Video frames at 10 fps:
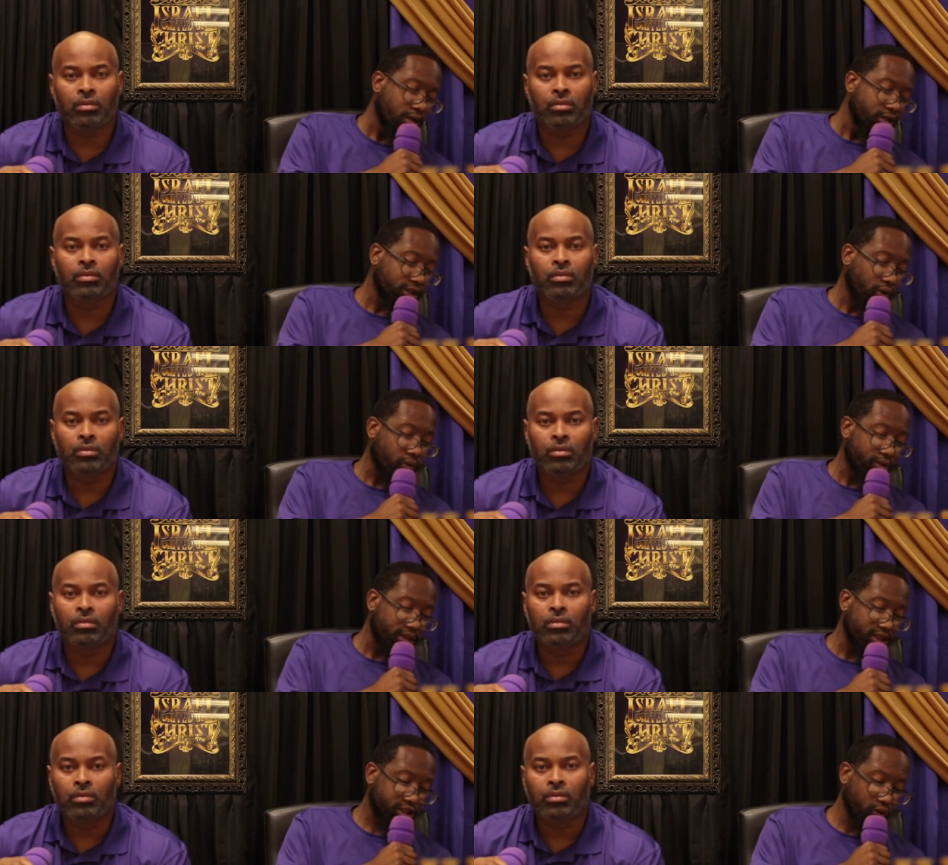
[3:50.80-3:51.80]
Speaker 1: So
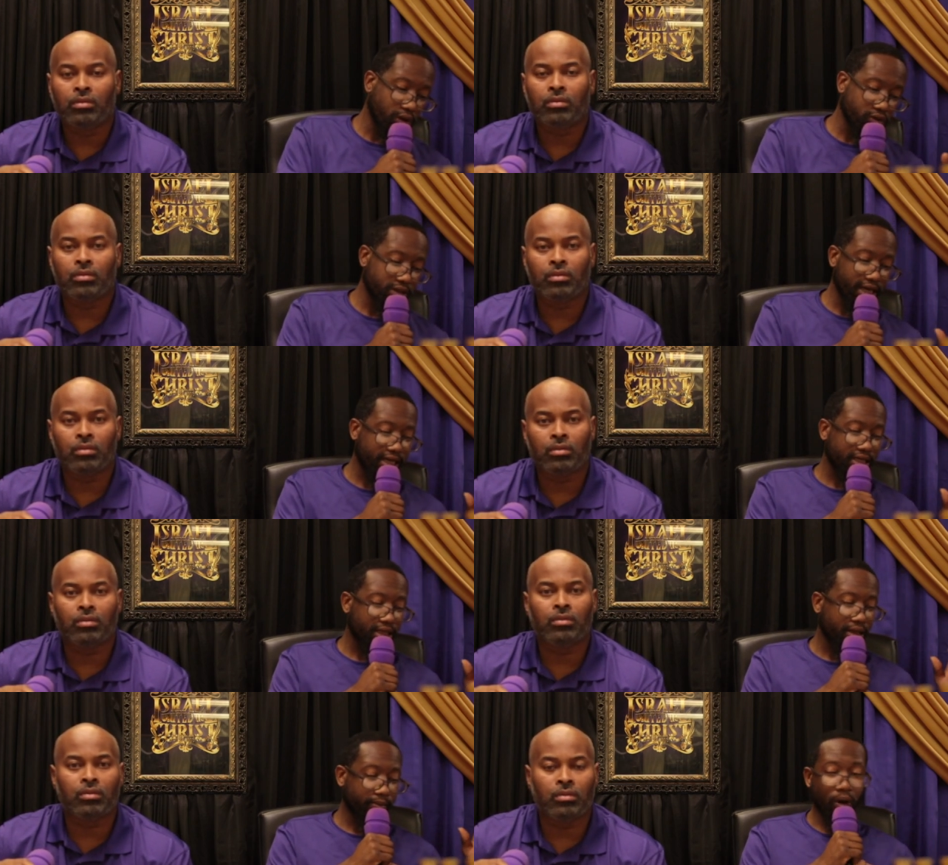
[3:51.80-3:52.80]
it's showing you that
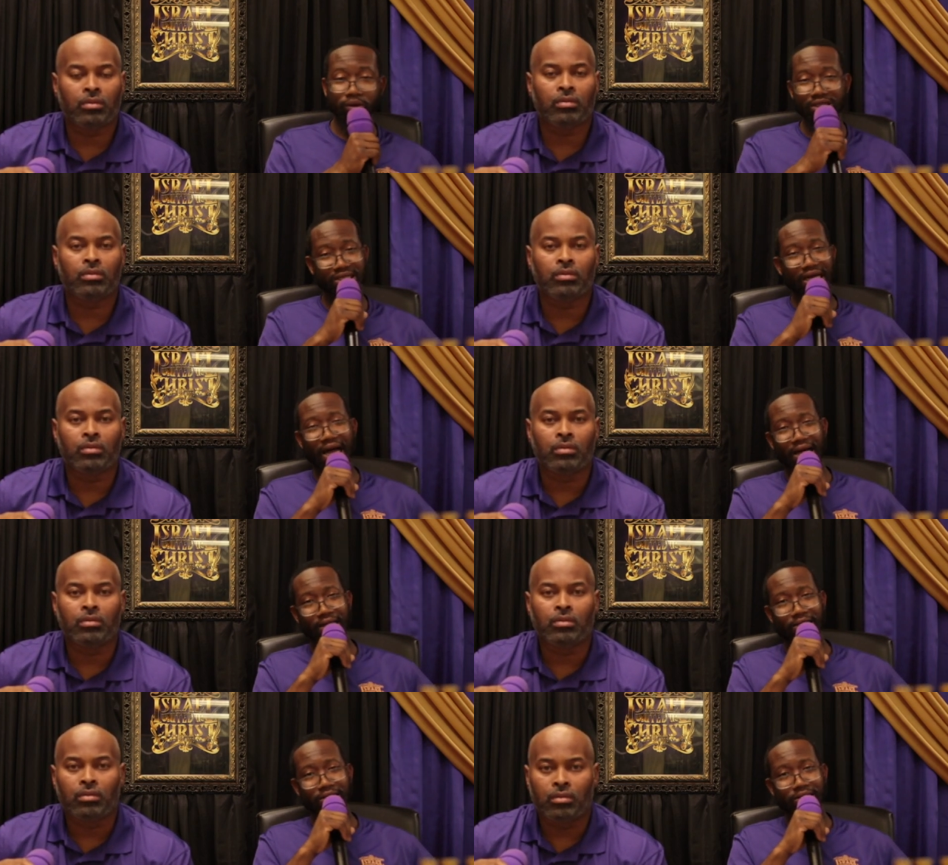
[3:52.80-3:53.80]
Moses
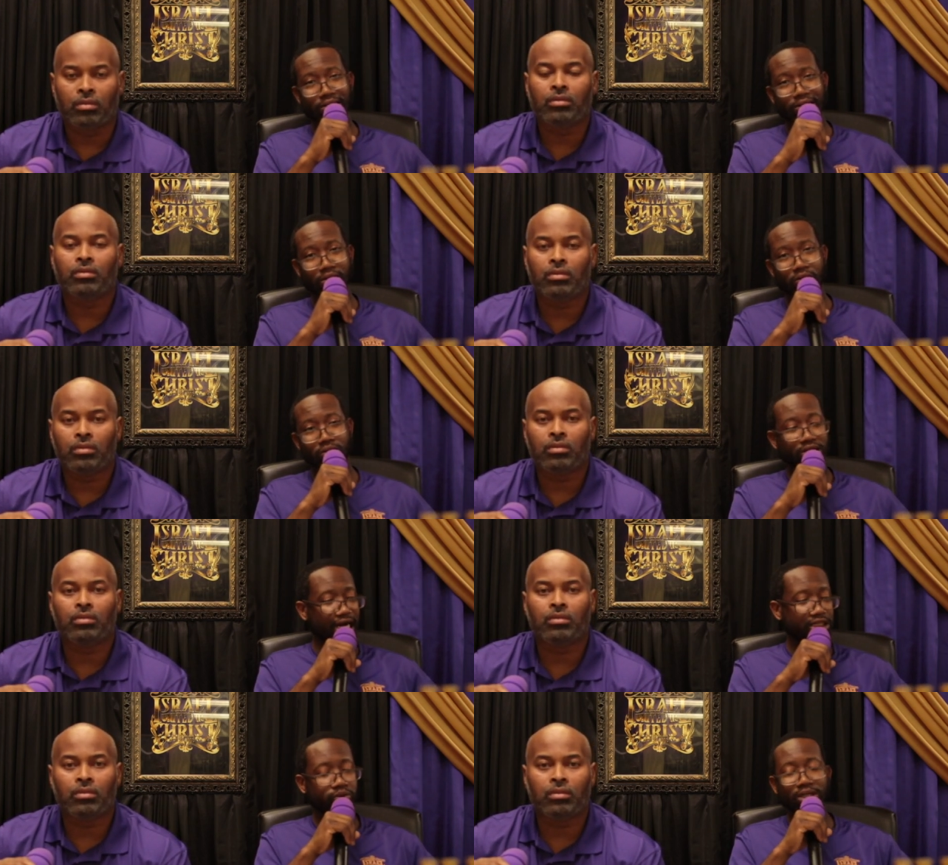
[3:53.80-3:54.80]
died. So
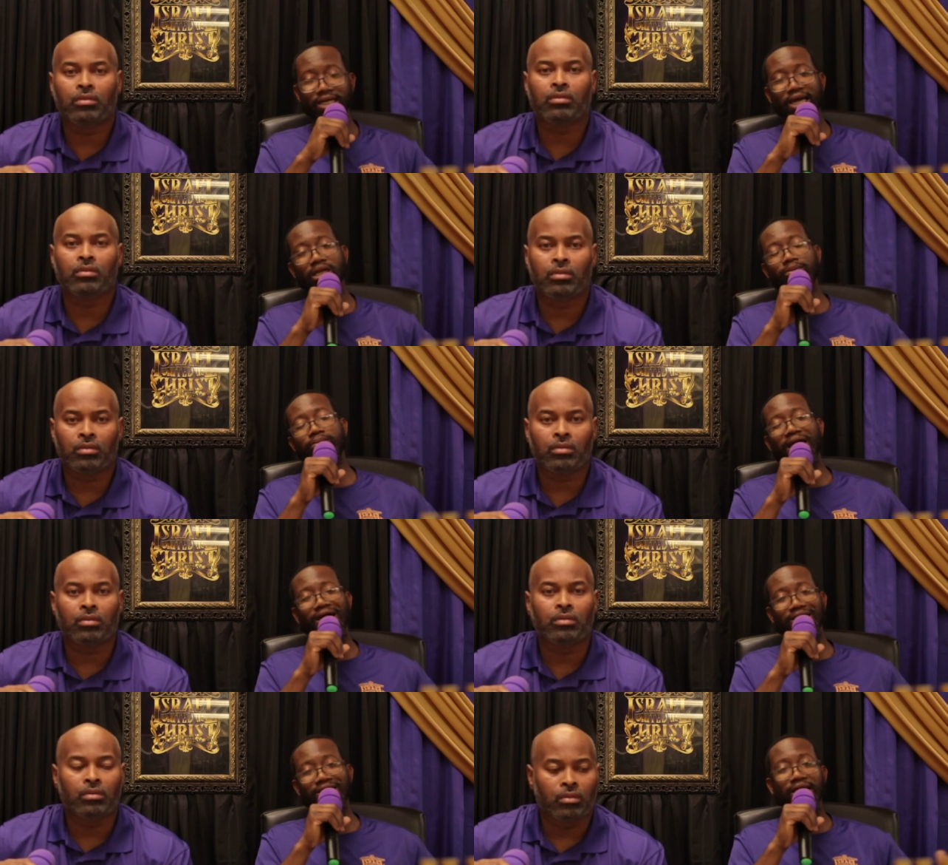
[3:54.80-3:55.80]
Joshua and Caleb
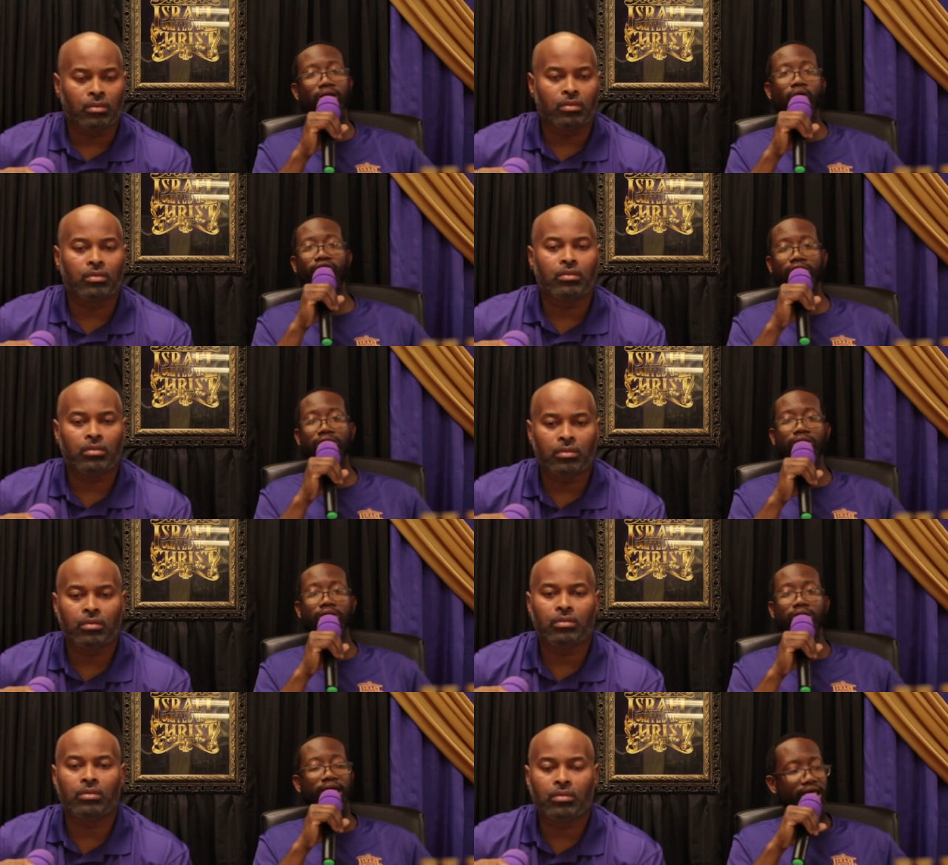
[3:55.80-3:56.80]
had to take over
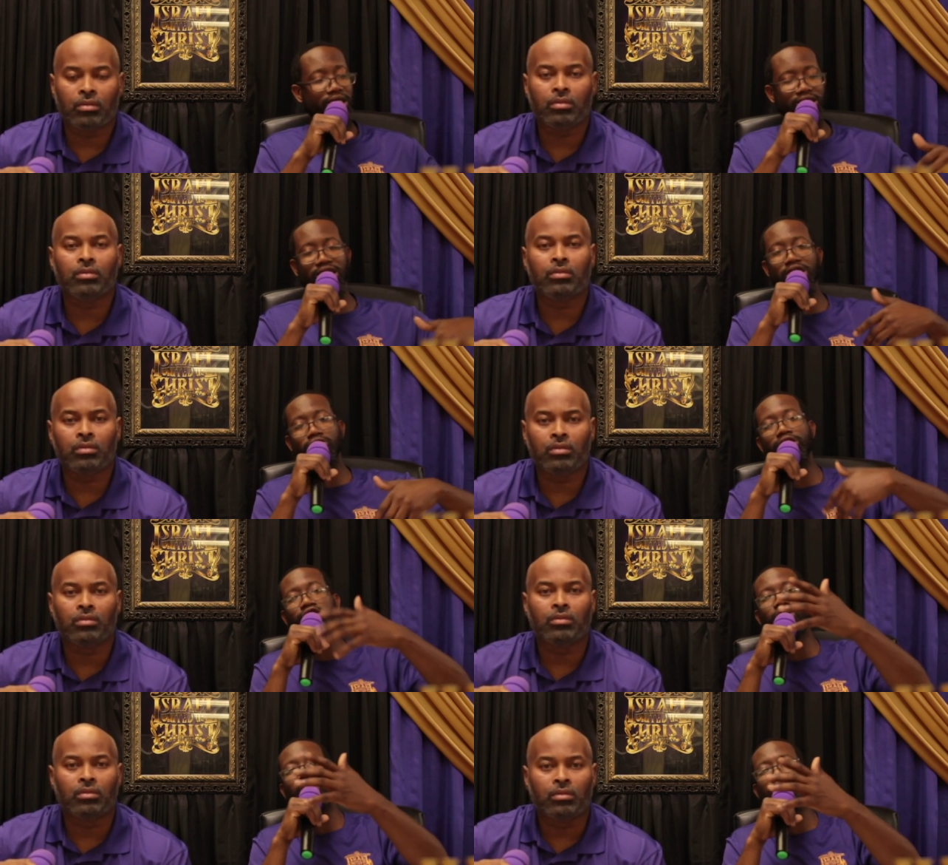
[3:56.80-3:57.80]
and continue the
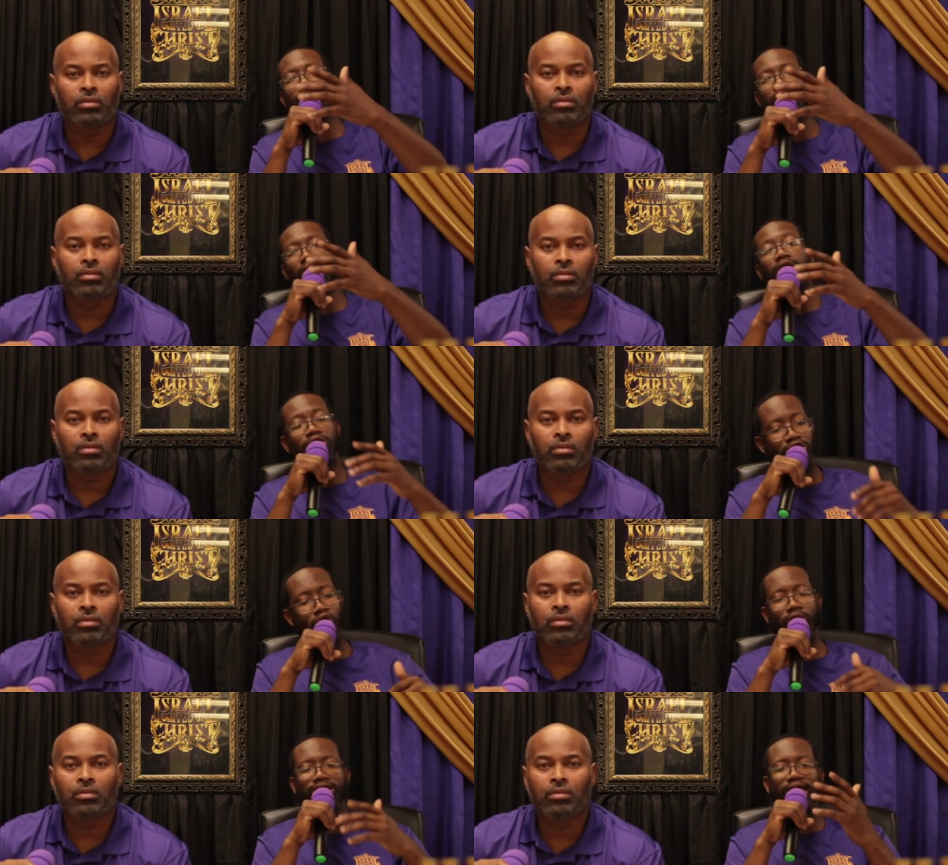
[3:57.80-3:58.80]
journey to
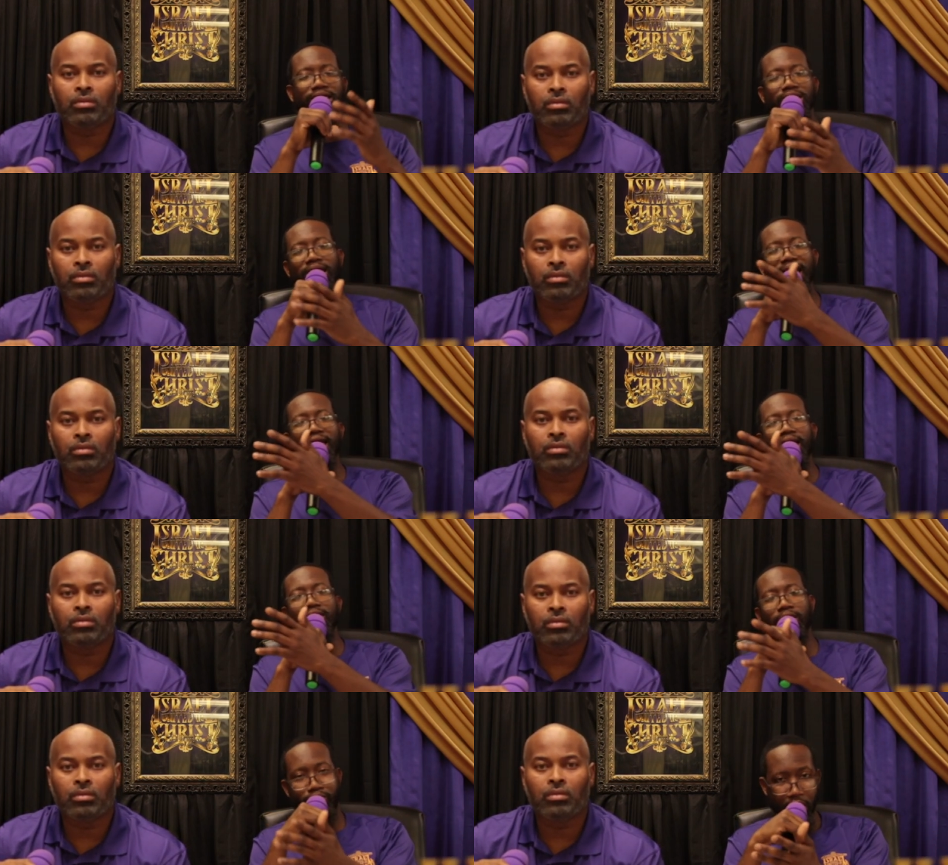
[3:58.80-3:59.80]
go and take the land,
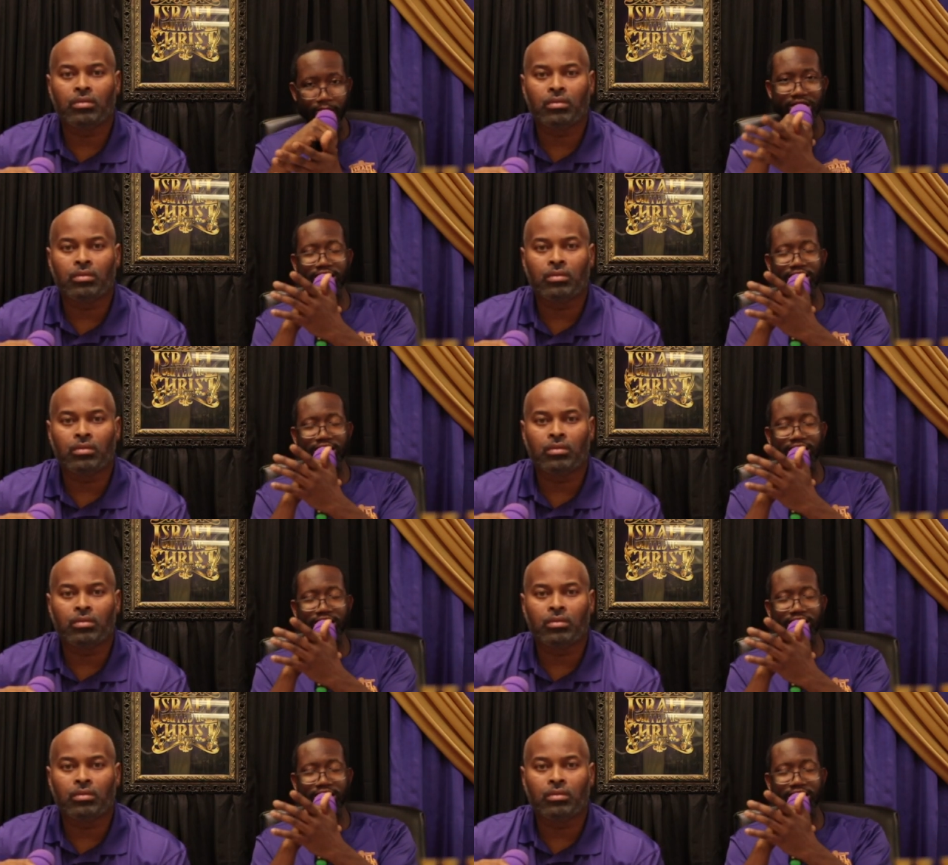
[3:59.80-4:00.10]
the promised